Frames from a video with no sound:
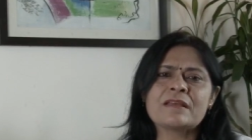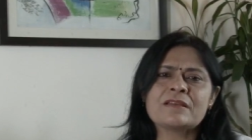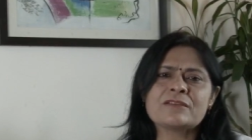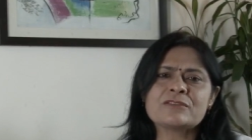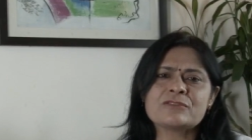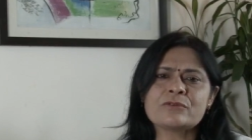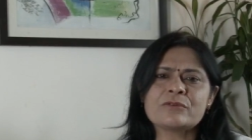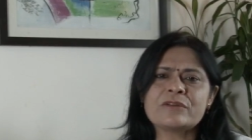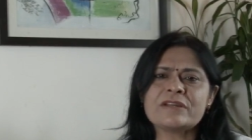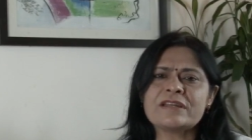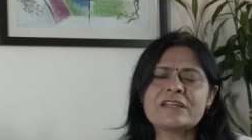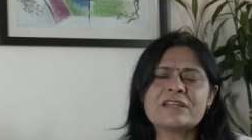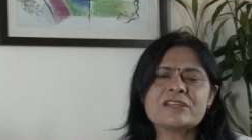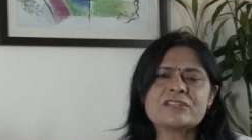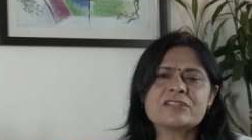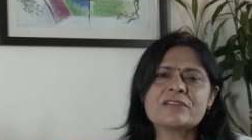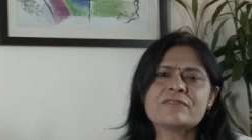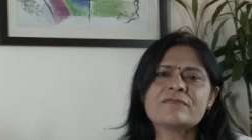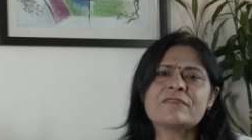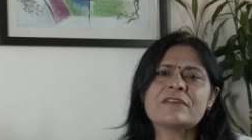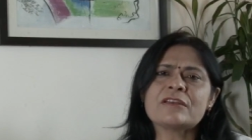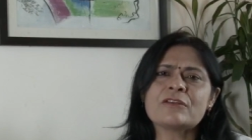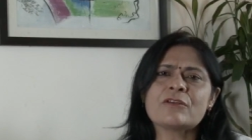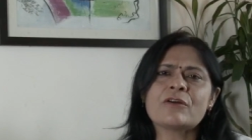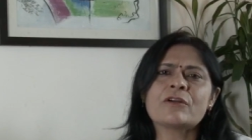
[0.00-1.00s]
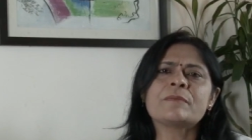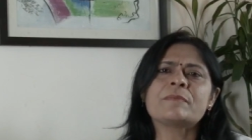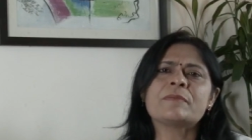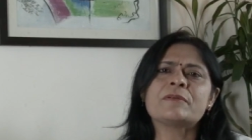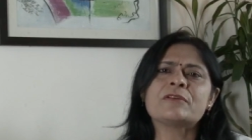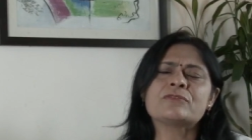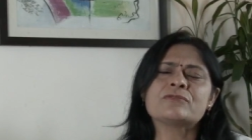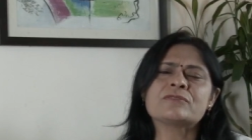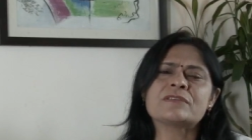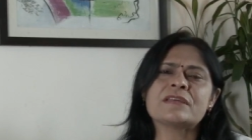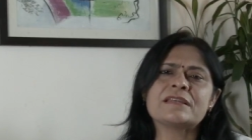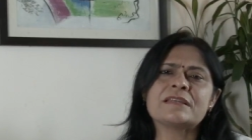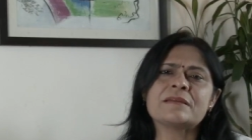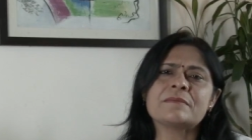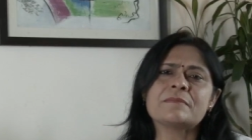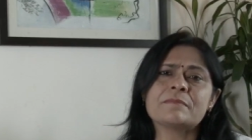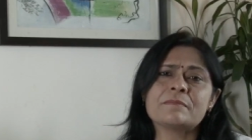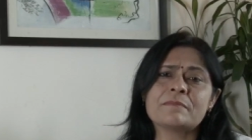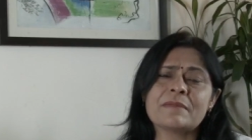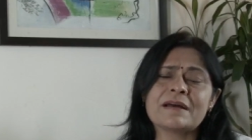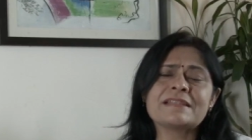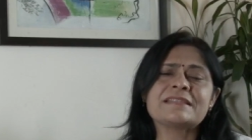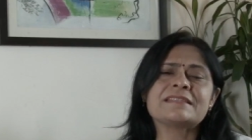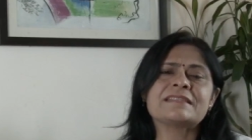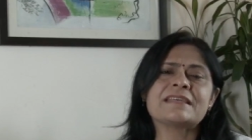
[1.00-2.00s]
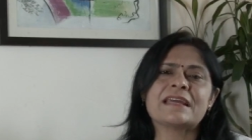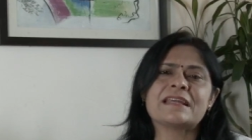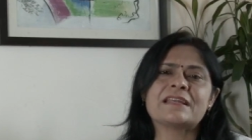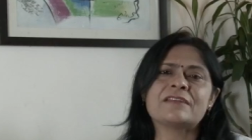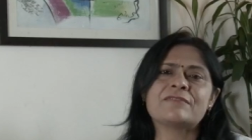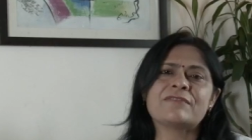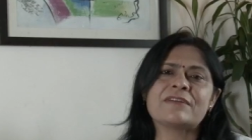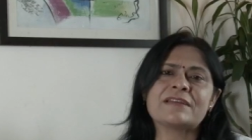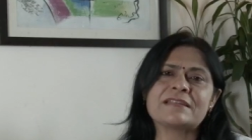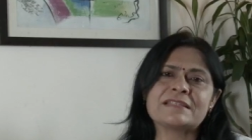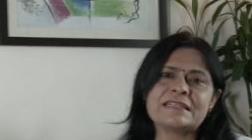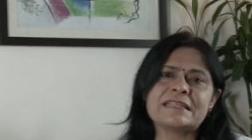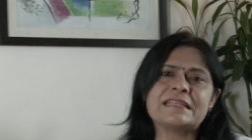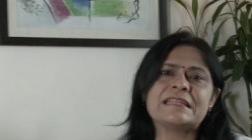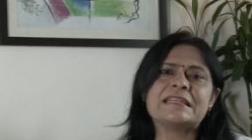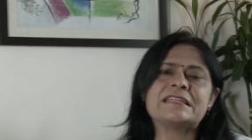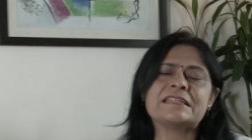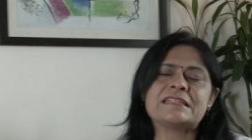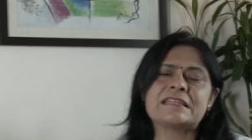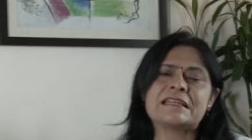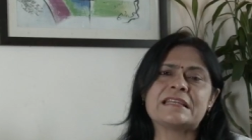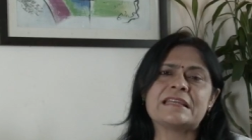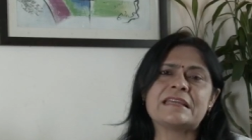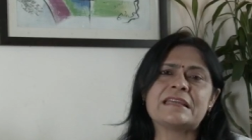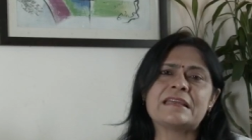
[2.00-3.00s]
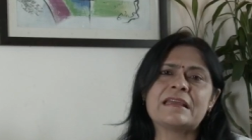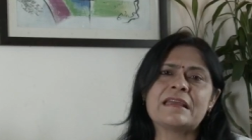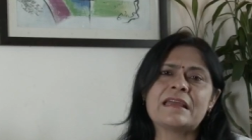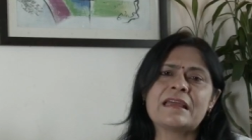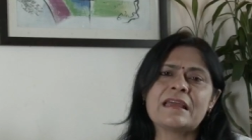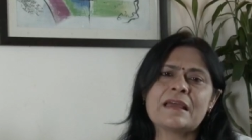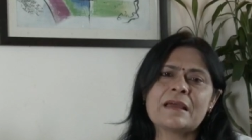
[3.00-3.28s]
So radiation will not produce any much side effects initially.